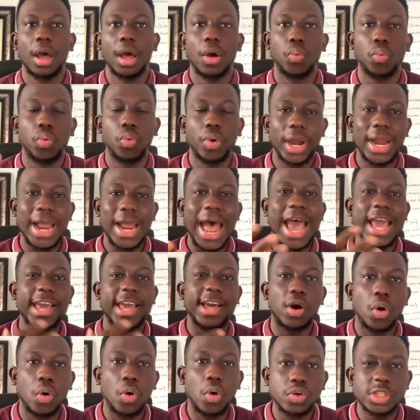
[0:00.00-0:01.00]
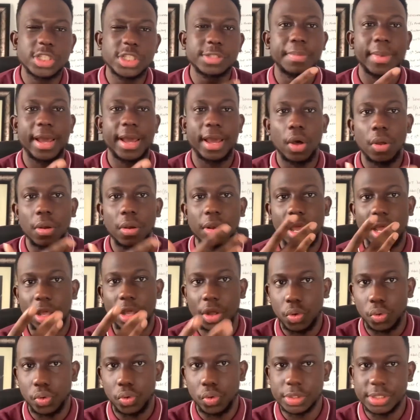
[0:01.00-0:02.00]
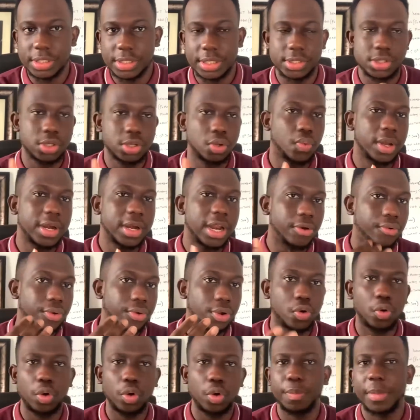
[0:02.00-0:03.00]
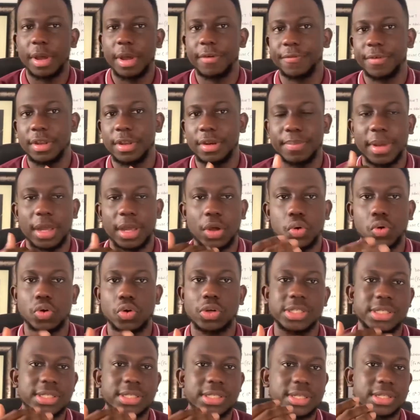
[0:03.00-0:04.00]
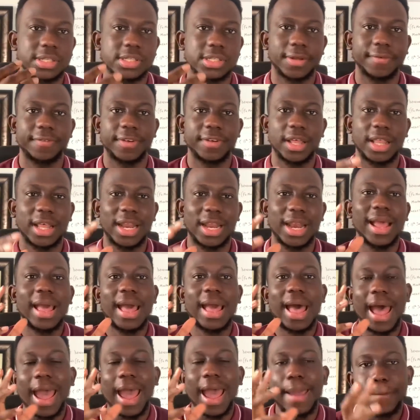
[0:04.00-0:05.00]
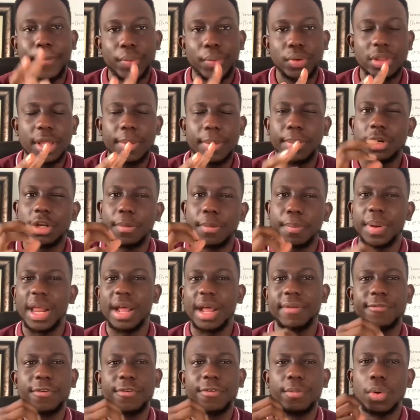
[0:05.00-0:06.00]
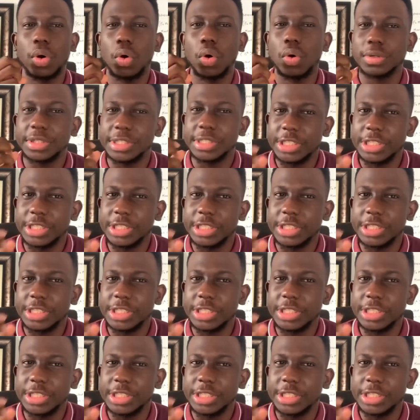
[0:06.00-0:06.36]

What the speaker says: where I host my online courses. So when I record my courses and stuff like that, I put them on a platform called